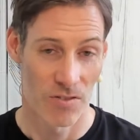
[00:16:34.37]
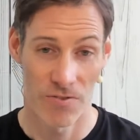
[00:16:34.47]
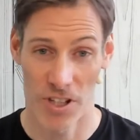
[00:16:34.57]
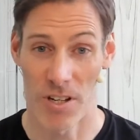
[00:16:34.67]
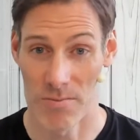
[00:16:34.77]

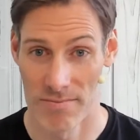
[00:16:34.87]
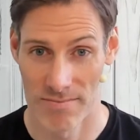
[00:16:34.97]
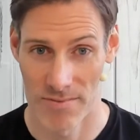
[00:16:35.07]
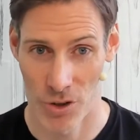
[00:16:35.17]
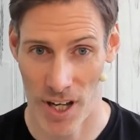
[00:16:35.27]
for you.
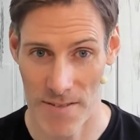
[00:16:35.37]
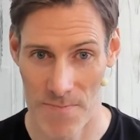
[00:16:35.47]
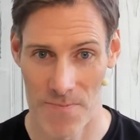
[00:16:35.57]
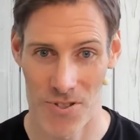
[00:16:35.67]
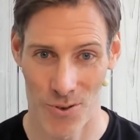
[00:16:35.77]
Okay.
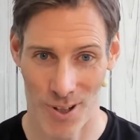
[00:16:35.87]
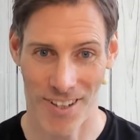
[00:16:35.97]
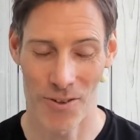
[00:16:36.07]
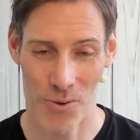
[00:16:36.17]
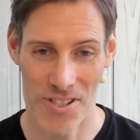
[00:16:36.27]
So I
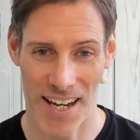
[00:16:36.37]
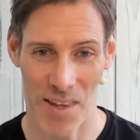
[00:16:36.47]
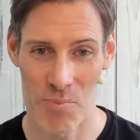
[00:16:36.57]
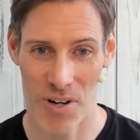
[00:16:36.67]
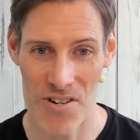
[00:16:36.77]
definitely want to take the
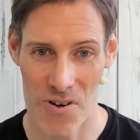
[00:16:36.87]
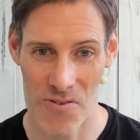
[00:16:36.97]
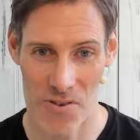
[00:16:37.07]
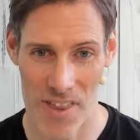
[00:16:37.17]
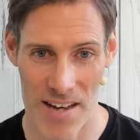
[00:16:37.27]
pressure off
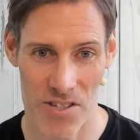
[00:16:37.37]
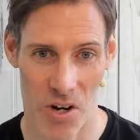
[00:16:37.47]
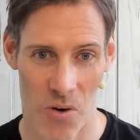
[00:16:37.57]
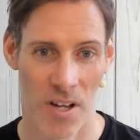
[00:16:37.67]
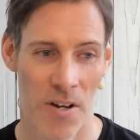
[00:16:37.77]
you there.
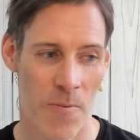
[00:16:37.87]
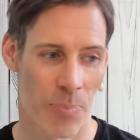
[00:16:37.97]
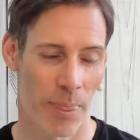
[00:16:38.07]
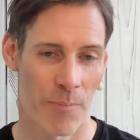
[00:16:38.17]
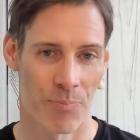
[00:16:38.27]
So
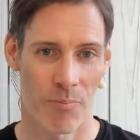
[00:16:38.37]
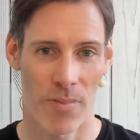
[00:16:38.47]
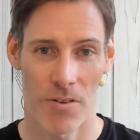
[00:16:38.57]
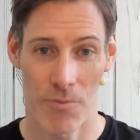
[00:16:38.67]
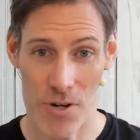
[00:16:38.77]

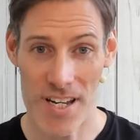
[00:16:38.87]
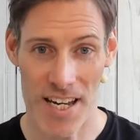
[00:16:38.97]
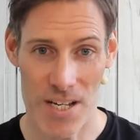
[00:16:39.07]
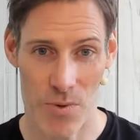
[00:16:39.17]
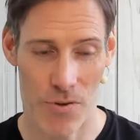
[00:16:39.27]
the three
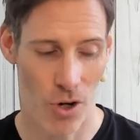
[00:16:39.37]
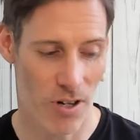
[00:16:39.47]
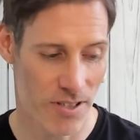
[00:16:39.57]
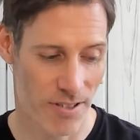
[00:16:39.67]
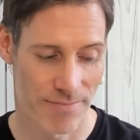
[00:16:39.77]
keys we've
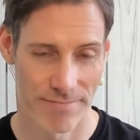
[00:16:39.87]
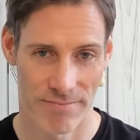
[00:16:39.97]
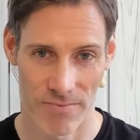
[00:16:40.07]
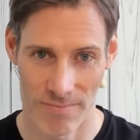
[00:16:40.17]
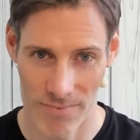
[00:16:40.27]
got:
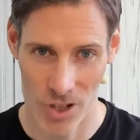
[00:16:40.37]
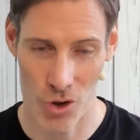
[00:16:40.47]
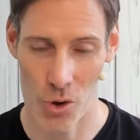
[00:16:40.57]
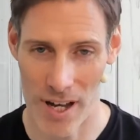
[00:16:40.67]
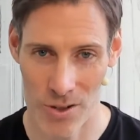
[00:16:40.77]

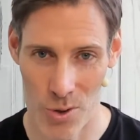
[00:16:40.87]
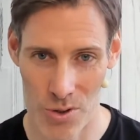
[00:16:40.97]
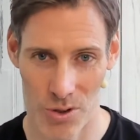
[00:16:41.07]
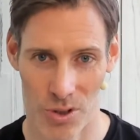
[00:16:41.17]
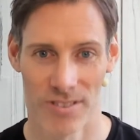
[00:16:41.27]
control that
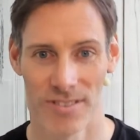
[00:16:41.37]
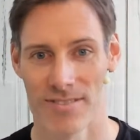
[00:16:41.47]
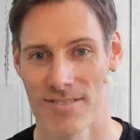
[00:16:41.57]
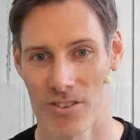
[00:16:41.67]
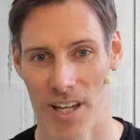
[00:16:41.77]
cortisol,
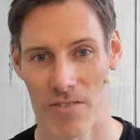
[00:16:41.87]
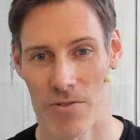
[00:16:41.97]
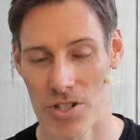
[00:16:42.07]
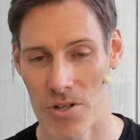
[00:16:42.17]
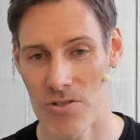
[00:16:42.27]
okay,
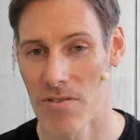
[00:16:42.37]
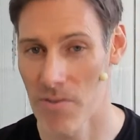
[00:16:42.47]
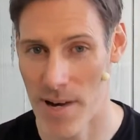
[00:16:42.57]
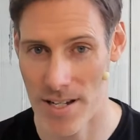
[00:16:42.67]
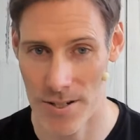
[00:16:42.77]
reduce your
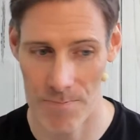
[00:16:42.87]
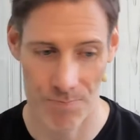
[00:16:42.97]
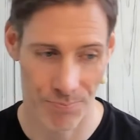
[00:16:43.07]
inflammation,